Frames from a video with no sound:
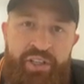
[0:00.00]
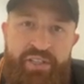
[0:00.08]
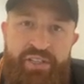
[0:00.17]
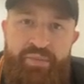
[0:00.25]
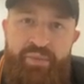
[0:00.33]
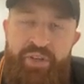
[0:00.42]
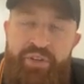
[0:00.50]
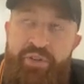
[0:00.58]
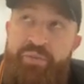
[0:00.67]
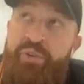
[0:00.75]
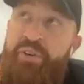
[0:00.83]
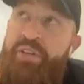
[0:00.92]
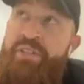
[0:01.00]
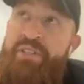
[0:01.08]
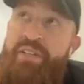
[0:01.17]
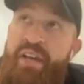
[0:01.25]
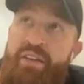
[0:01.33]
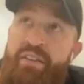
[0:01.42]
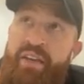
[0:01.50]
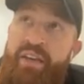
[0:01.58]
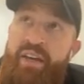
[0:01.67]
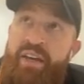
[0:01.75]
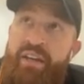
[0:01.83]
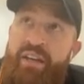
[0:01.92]
I snapped my humerus, and
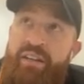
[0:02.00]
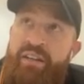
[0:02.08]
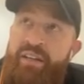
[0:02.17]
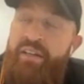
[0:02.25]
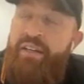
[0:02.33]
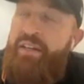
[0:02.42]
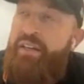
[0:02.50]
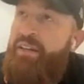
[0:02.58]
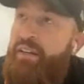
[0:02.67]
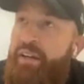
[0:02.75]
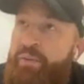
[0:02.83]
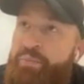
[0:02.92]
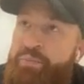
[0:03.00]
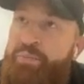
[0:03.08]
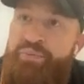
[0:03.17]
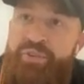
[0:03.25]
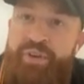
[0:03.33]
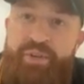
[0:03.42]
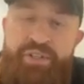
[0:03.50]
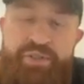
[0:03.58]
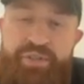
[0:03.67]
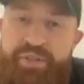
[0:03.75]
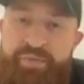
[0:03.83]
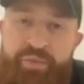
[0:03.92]
then I pretty
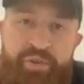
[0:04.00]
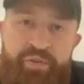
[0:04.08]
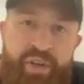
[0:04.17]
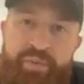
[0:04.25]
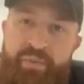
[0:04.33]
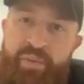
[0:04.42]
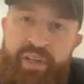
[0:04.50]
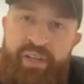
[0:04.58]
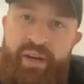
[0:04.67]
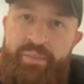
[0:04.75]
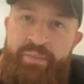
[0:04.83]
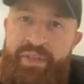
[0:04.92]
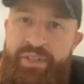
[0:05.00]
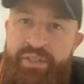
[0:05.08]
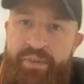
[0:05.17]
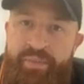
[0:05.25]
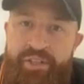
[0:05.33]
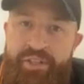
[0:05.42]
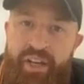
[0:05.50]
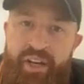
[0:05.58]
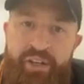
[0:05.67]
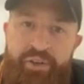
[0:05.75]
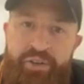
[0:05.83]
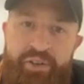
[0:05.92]
much just moved up in my company so much
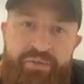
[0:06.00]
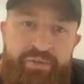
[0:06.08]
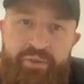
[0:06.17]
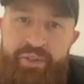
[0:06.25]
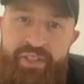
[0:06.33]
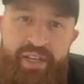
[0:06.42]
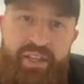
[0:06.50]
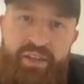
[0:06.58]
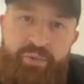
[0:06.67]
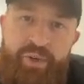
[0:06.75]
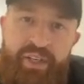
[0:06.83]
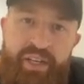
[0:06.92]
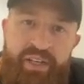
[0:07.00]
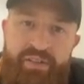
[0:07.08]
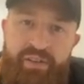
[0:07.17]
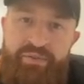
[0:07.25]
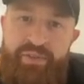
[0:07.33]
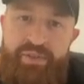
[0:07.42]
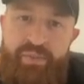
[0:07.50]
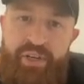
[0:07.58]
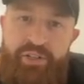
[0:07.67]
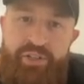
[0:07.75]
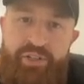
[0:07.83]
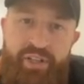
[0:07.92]
that I couldn't afford to take the weekends off as
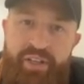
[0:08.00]
much.